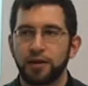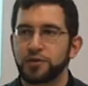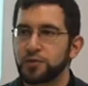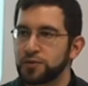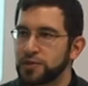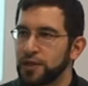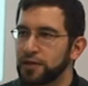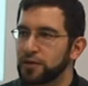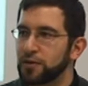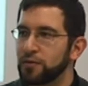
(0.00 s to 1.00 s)

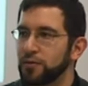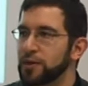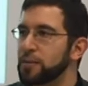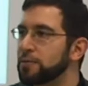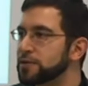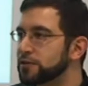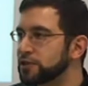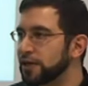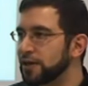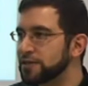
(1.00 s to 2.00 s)
associated with Imam
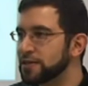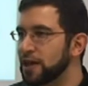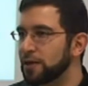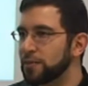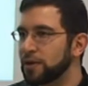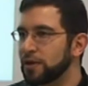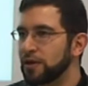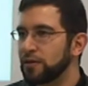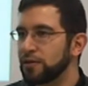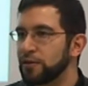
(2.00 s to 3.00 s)
as-Sajjad alayhi salam
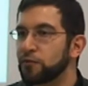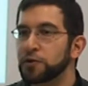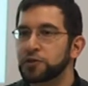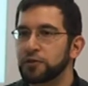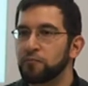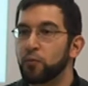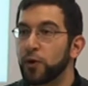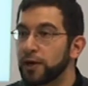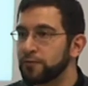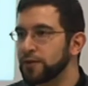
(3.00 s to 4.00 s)
the virtue of
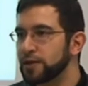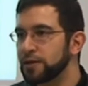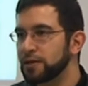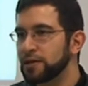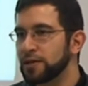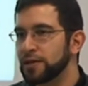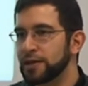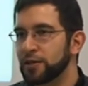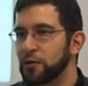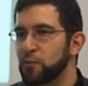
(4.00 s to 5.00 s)
bravery.
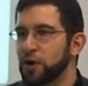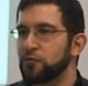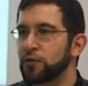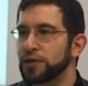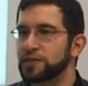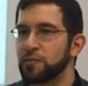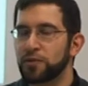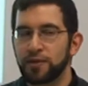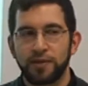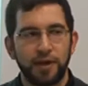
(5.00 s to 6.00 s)
You know, bravery is
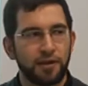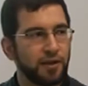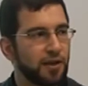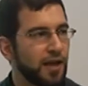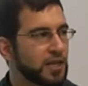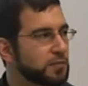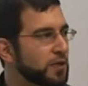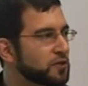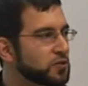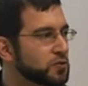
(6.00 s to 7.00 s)
something that has
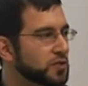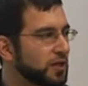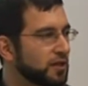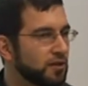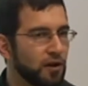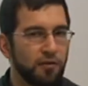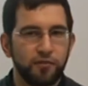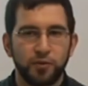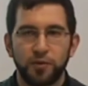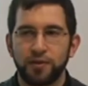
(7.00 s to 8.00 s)
been associated
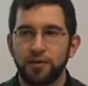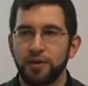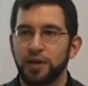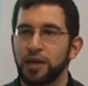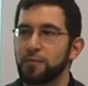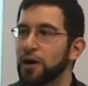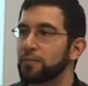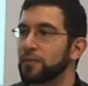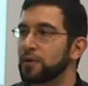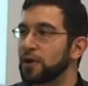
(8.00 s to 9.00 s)
often with
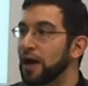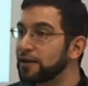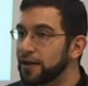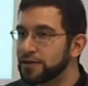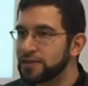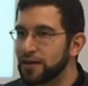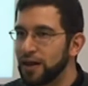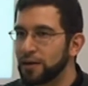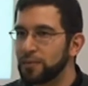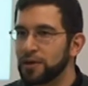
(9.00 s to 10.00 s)
Imam Ali alayhi
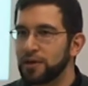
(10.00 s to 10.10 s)
salam,